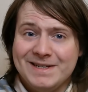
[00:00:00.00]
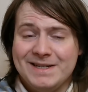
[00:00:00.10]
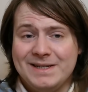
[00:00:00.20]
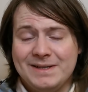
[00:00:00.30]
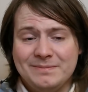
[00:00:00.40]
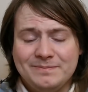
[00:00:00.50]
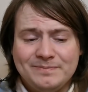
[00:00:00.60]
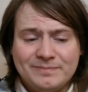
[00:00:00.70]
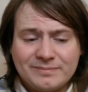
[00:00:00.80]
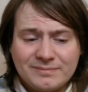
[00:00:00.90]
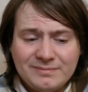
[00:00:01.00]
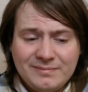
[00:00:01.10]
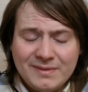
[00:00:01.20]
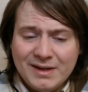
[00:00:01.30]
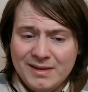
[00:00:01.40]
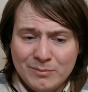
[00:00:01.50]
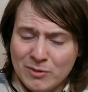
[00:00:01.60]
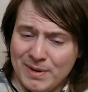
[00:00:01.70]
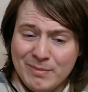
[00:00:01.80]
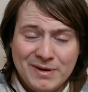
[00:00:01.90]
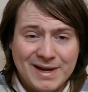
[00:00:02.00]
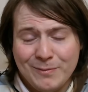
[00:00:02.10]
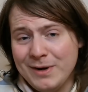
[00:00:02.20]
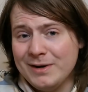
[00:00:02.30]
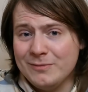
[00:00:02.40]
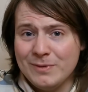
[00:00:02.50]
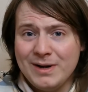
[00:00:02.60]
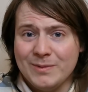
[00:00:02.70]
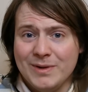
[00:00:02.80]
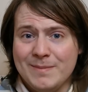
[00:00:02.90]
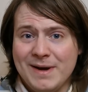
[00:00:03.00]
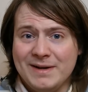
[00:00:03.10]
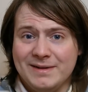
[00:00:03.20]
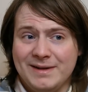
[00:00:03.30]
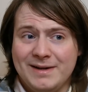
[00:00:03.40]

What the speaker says: And the more people can get to read through it, the better.